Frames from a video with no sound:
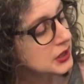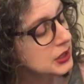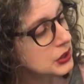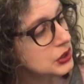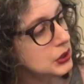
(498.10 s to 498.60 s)

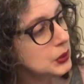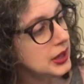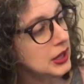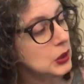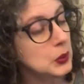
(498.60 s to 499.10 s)
So
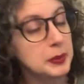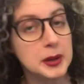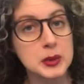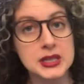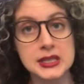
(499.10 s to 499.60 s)
you would be
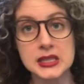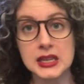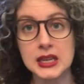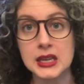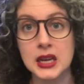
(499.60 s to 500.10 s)
able to
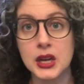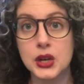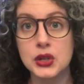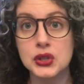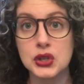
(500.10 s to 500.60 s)
see
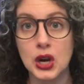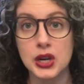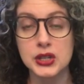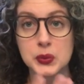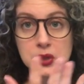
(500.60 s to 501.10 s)

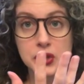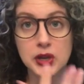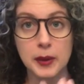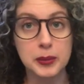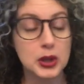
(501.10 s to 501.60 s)
stars would look
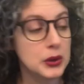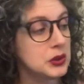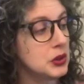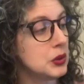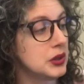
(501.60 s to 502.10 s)
up
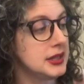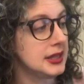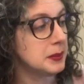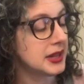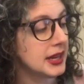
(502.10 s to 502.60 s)
close. You could
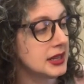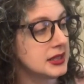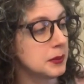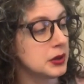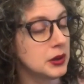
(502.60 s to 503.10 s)
see planets
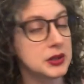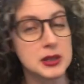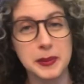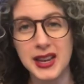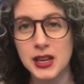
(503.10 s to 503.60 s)
up close
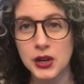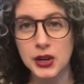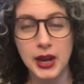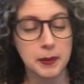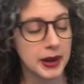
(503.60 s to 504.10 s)
depending on
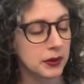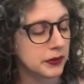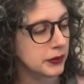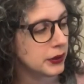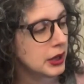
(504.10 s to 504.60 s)
how
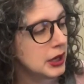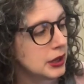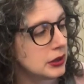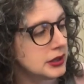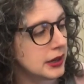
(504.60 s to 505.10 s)
powerful
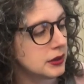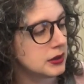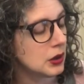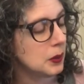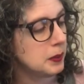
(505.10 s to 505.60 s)
your
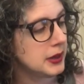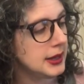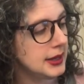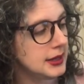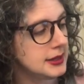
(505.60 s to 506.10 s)
telescope
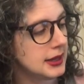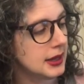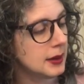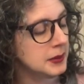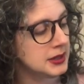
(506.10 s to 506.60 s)
is. They
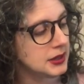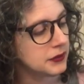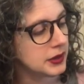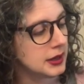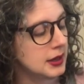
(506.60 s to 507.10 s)
come in
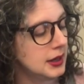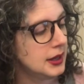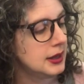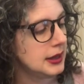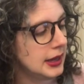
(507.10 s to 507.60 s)
different
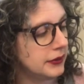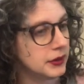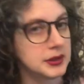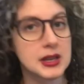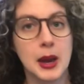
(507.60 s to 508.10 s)

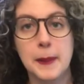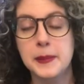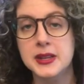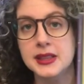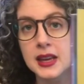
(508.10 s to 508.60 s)
levels,
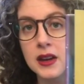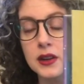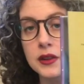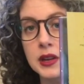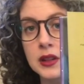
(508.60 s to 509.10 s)
but they are
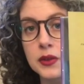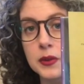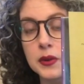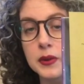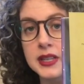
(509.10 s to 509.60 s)
looking
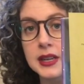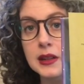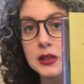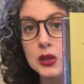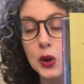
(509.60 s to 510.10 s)
through a
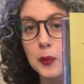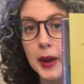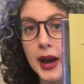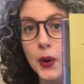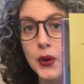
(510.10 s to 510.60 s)
telescope
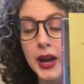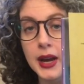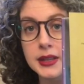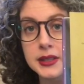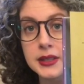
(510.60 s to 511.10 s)
out
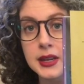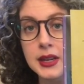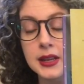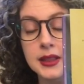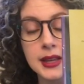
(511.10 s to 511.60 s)
at
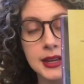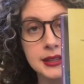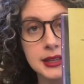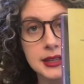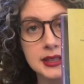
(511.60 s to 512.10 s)
things
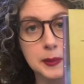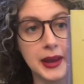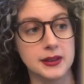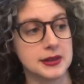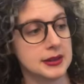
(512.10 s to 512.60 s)
in
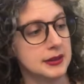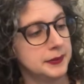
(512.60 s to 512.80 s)
space.